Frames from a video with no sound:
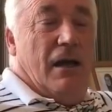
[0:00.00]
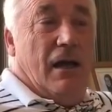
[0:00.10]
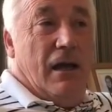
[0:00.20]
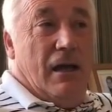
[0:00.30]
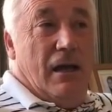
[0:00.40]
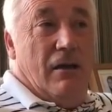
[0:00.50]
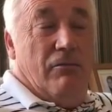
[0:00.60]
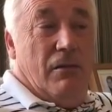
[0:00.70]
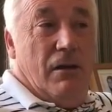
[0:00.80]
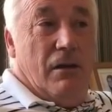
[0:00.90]

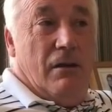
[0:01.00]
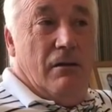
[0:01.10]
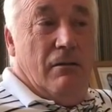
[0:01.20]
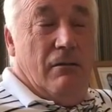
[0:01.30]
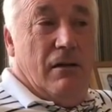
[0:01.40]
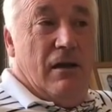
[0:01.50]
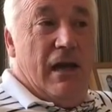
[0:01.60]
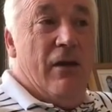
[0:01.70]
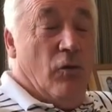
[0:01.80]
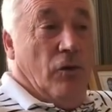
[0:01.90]

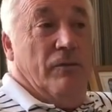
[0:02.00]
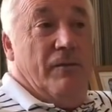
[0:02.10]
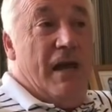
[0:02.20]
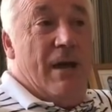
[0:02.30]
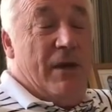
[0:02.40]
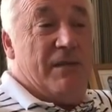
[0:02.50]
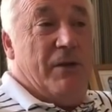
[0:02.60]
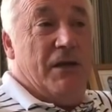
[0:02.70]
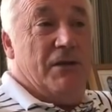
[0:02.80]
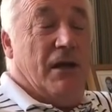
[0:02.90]
It won their best
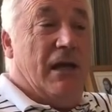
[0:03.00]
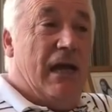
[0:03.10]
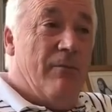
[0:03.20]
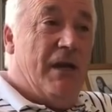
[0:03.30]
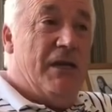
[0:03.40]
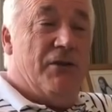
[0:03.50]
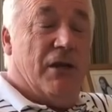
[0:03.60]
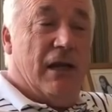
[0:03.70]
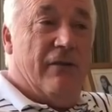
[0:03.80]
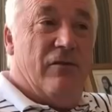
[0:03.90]
picture
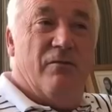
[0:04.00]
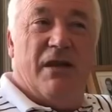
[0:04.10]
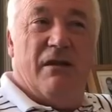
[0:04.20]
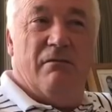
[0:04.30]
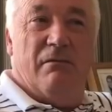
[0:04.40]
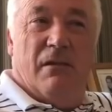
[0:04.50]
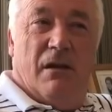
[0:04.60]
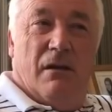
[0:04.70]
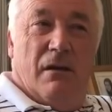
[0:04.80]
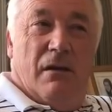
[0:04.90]
immediately from being
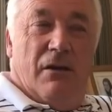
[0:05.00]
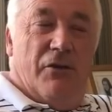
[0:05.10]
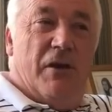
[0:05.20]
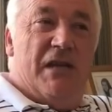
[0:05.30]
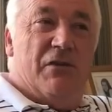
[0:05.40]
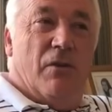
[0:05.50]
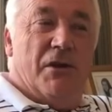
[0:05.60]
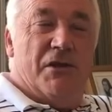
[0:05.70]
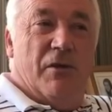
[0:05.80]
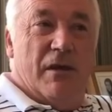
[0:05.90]

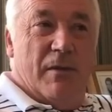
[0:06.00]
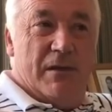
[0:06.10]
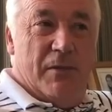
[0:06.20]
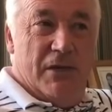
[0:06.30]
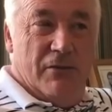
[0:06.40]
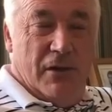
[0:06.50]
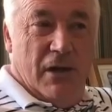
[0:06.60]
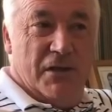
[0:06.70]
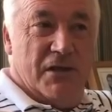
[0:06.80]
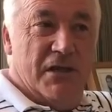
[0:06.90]
3-1 to win the best picture at the
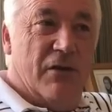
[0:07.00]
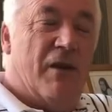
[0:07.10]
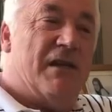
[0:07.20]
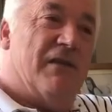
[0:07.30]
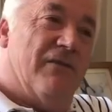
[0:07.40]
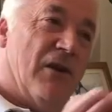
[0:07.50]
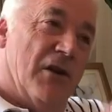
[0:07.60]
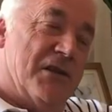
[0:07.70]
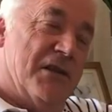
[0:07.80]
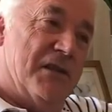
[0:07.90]
Oscars. It went to
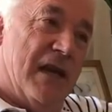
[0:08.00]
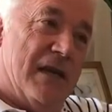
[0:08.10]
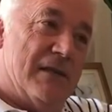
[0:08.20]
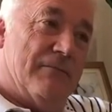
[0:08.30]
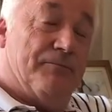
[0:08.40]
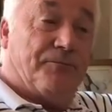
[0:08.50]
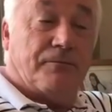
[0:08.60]
4-6.